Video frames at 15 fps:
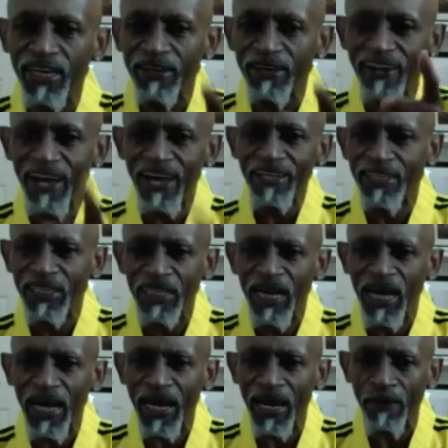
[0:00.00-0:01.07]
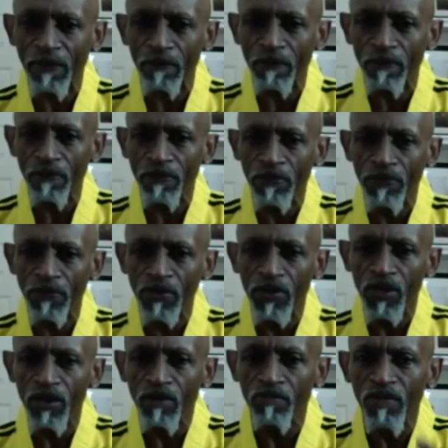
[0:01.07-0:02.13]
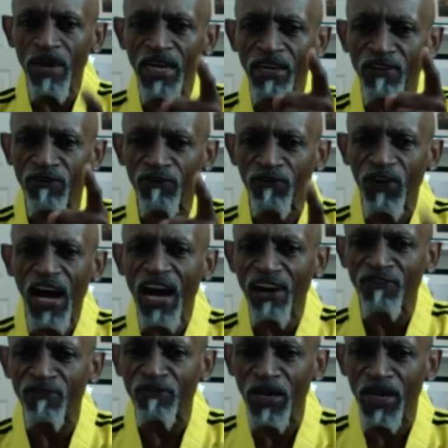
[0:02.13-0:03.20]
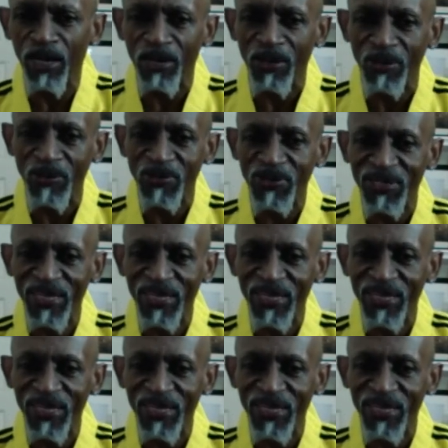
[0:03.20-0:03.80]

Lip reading: next time, make it 5 pillows.